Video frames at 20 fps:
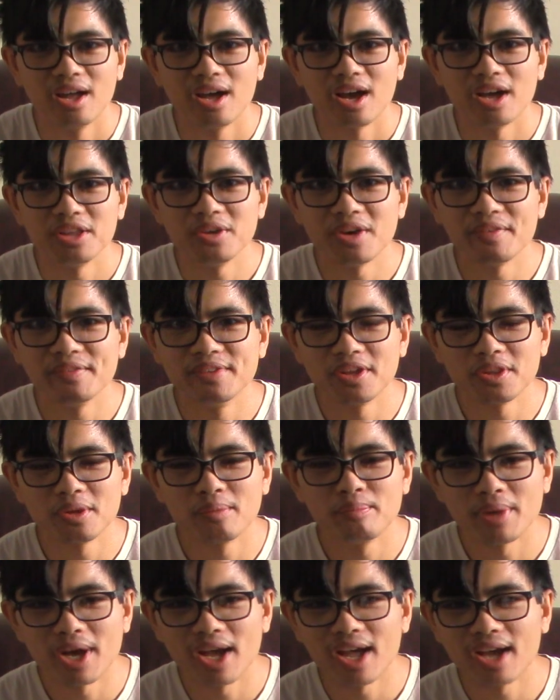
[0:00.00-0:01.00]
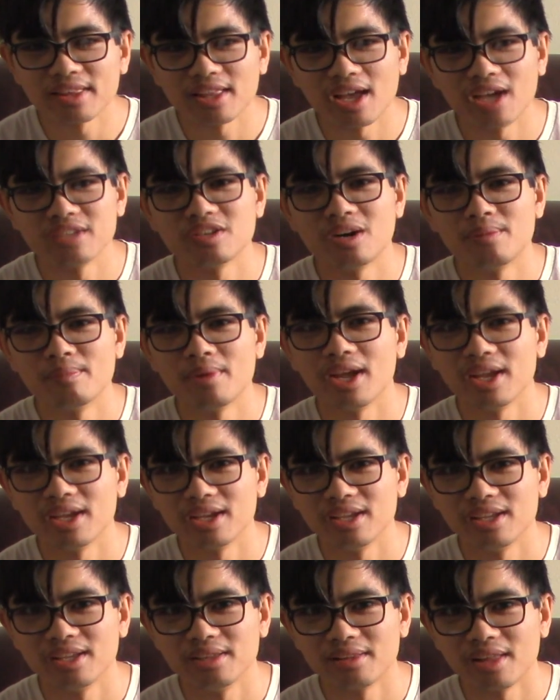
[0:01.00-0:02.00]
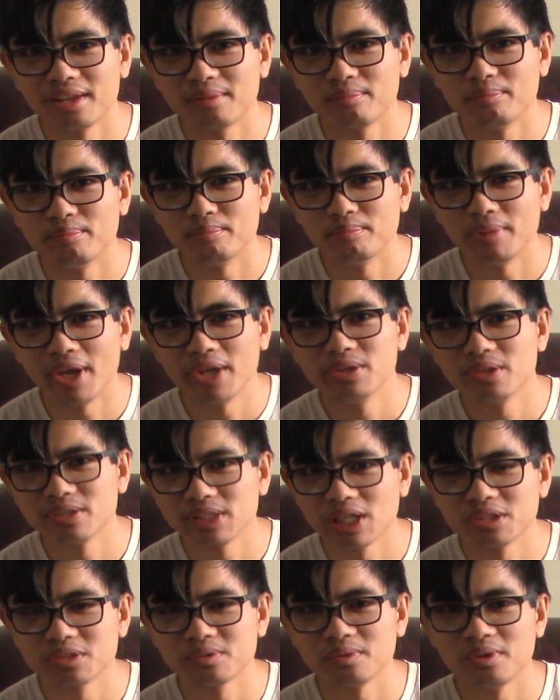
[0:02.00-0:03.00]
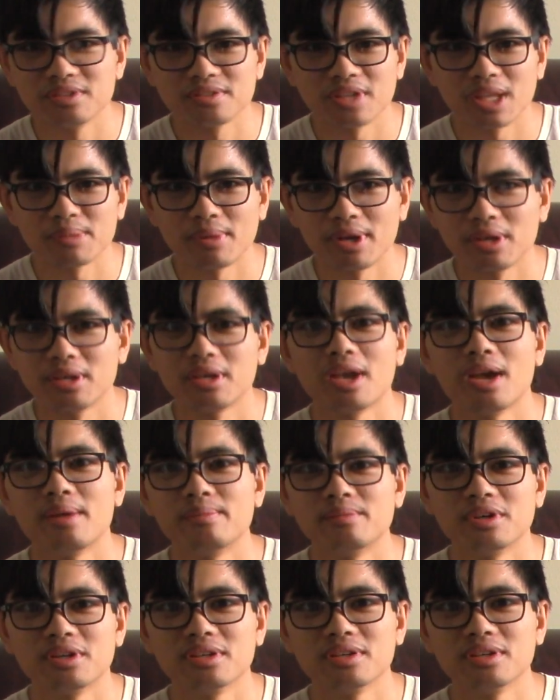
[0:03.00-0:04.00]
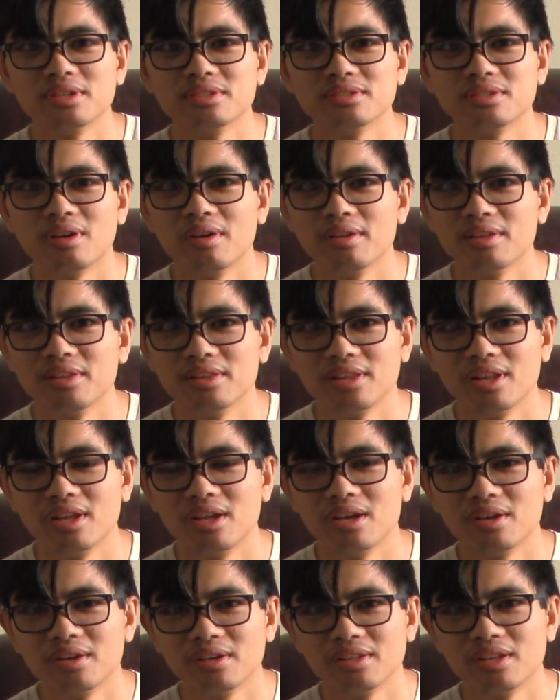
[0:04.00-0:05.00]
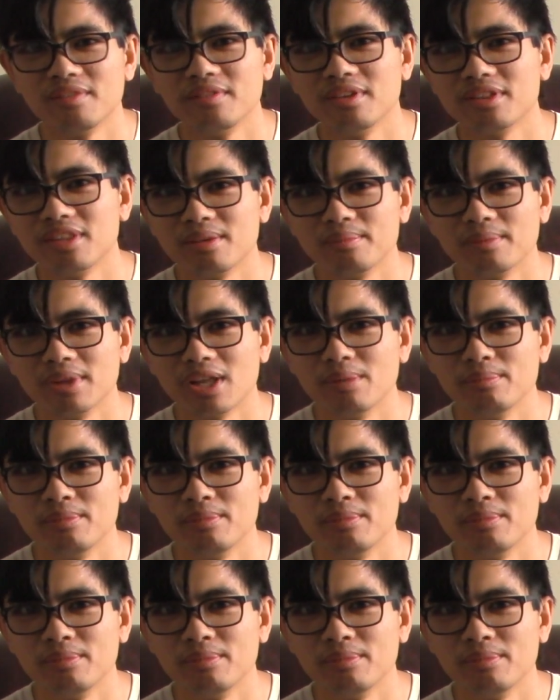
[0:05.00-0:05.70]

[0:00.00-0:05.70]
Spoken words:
I do have another bag that has all my major accessories, like my camera is all in there and everything, but I'll